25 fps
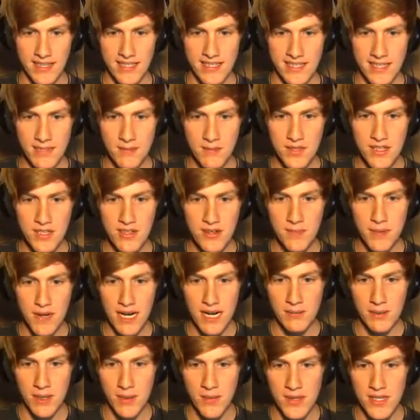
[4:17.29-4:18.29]
it seems your
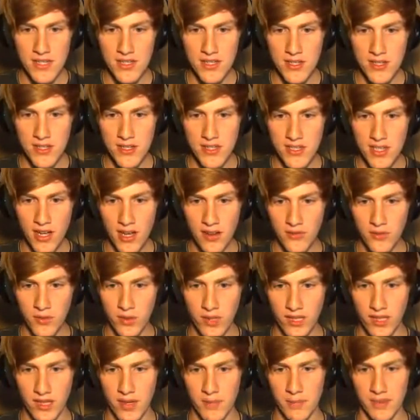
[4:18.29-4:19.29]
problem is your
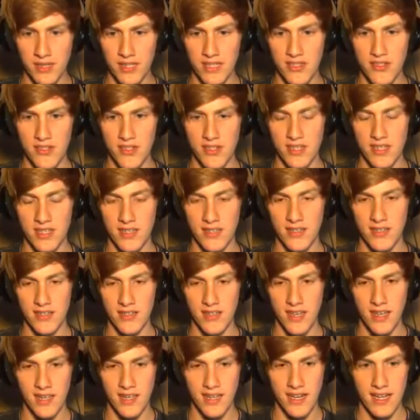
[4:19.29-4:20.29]
software compilation.
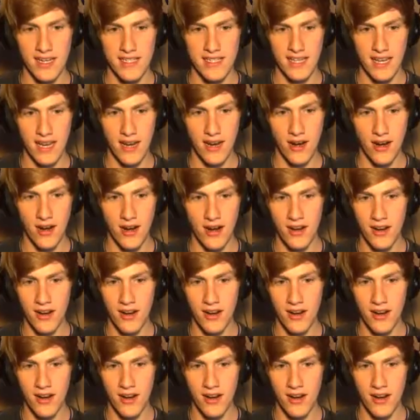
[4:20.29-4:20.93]
It has an error.